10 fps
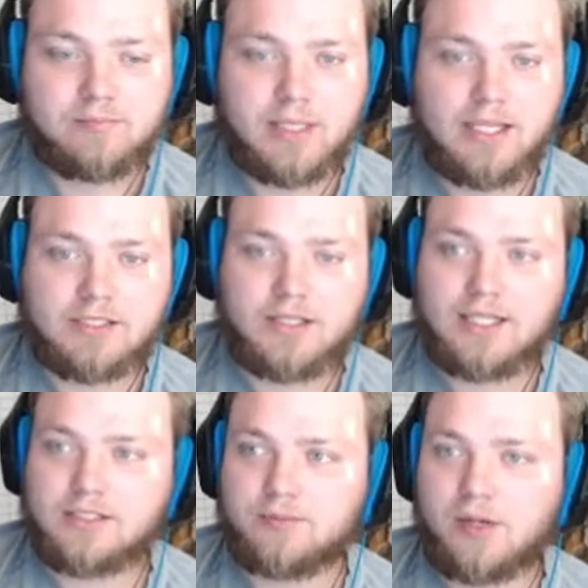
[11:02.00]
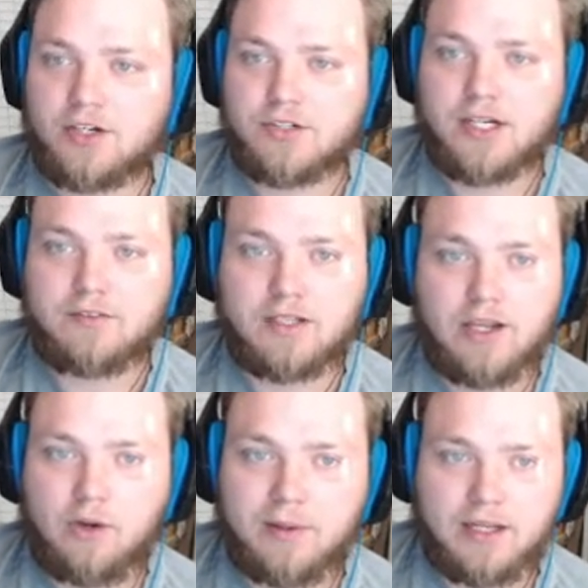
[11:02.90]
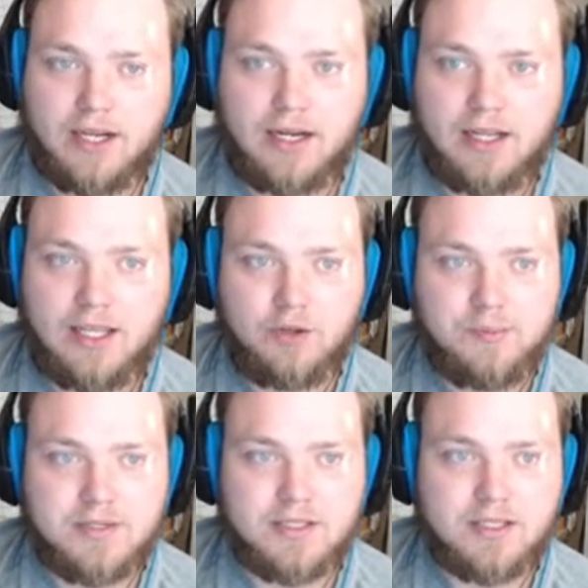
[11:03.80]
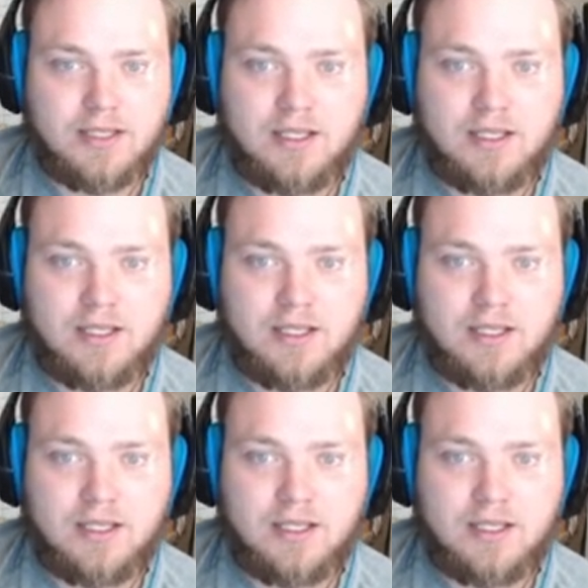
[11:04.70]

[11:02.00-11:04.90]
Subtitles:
yeah, so that's our mock draft. I hope it kind of helps.